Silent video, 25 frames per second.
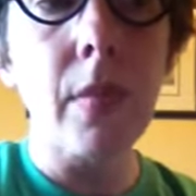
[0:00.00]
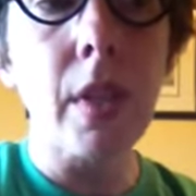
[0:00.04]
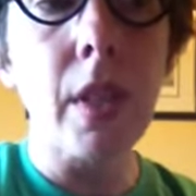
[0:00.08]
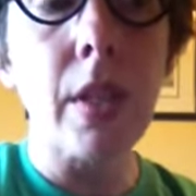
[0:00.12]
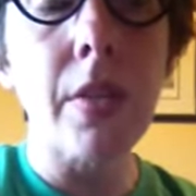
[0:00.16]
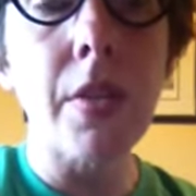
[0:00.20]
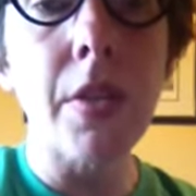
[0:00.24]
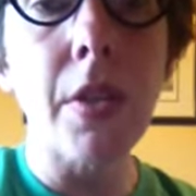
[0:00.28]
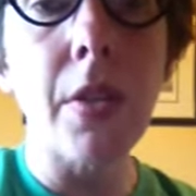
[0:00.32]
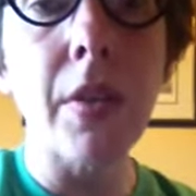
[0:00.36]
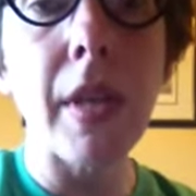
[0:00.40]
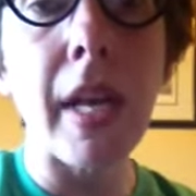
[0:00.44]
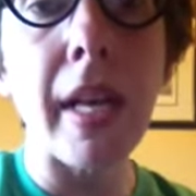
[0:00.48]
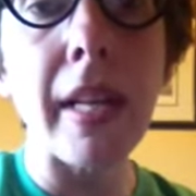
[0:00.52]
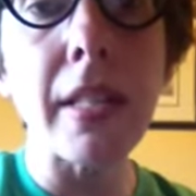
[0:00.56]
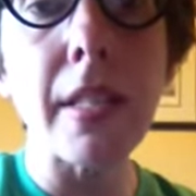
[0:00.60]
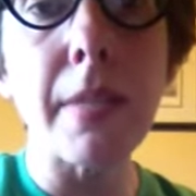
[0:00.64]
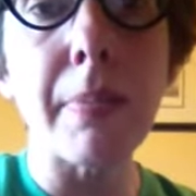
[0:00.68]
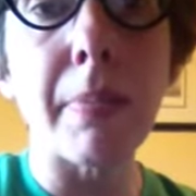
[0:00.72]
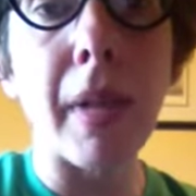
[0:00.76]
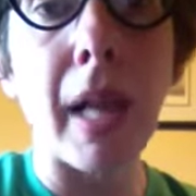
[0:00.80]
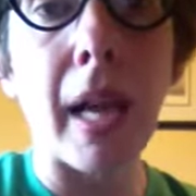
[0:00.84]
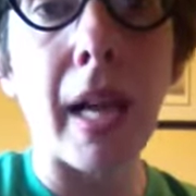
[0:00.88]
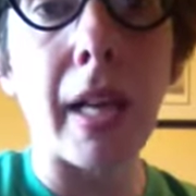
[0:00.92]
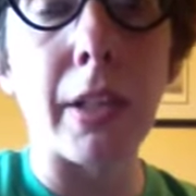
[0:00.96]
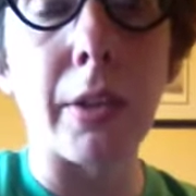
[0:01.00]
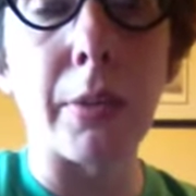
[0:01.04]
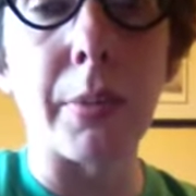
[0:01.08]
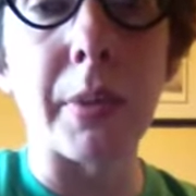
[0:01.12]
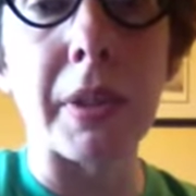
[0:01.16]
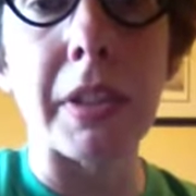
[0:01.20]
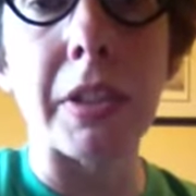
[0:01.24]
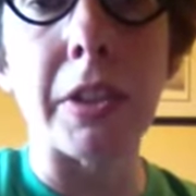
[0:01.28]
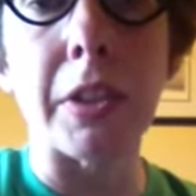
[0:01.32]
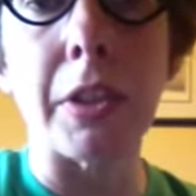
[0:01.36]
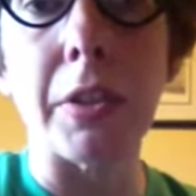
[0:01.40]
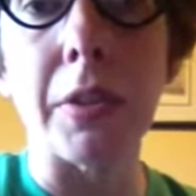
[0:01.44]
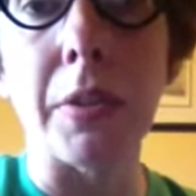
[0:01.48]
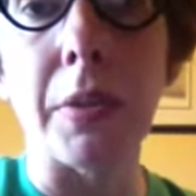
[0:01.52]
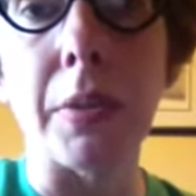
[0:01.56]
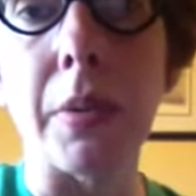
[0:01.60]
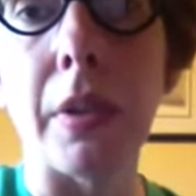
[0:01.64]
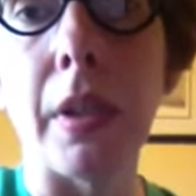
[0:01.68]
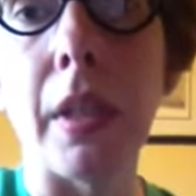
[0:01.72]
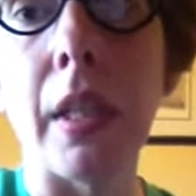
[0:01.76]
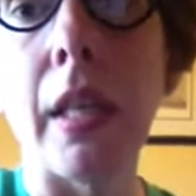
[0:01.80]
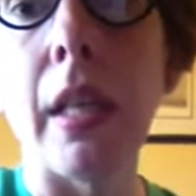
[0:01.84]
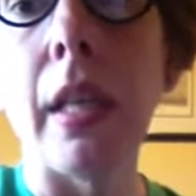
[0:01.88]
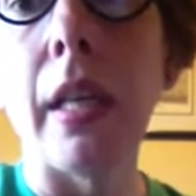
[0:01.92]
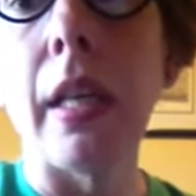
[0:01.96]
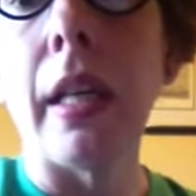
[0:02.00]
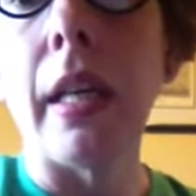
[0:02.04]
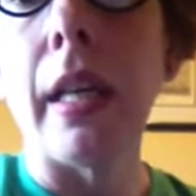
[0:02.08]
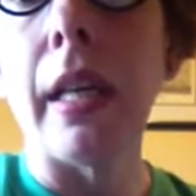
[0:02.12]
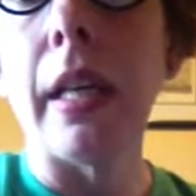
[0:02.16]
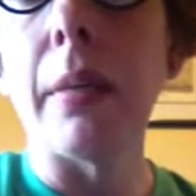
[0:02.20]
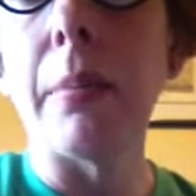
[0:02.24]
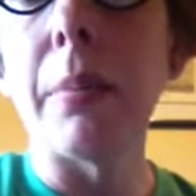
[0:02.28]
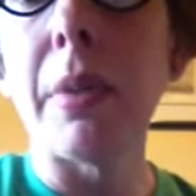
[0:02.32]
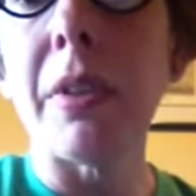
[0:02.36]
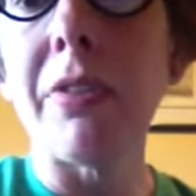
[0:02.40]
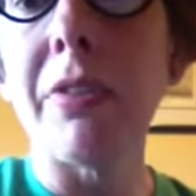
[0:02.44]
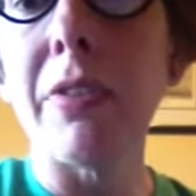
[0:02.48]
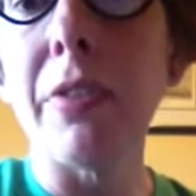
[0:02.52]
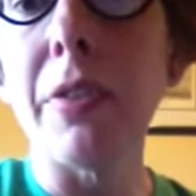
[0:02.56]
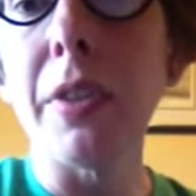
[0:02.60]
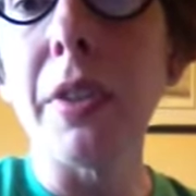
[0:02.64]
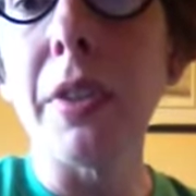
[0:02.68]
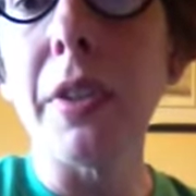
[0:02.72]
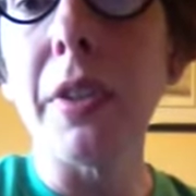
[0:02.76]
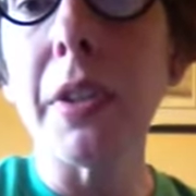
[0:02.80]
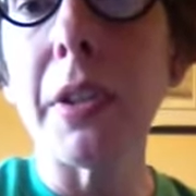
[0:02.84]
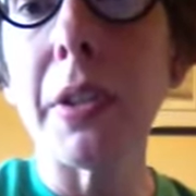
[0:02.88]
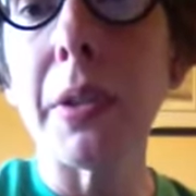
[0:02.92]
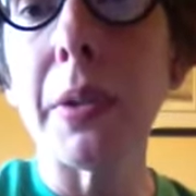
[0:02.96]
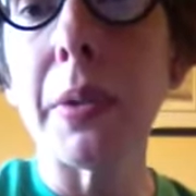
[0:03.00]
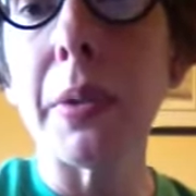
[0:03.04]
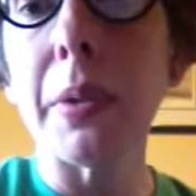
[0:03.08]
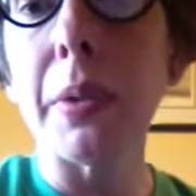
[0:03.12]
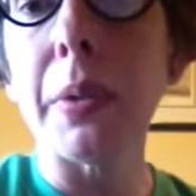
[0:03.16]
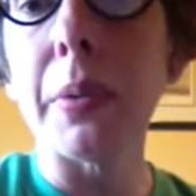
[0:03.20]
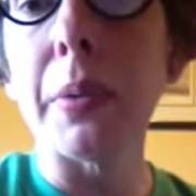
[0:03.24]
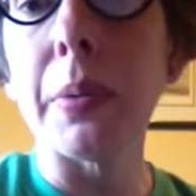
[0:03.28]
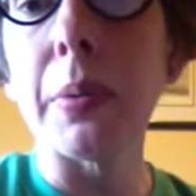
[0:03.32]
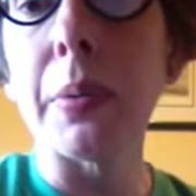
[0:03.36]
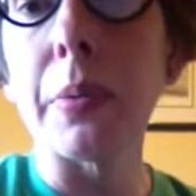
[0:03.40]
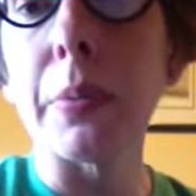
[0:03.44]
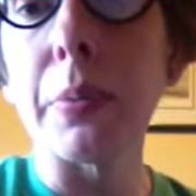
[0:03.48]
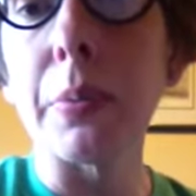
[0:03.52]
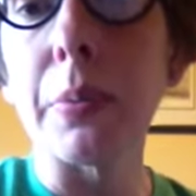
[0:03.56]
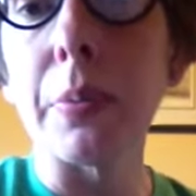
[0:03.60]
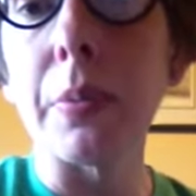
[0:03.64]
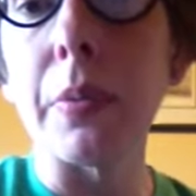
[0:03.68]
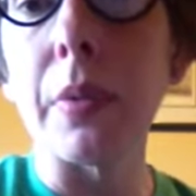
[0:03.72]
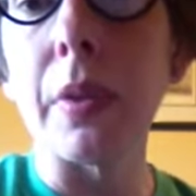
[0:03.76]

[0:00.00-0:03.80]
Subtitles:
So that's Bloggary 2. And before you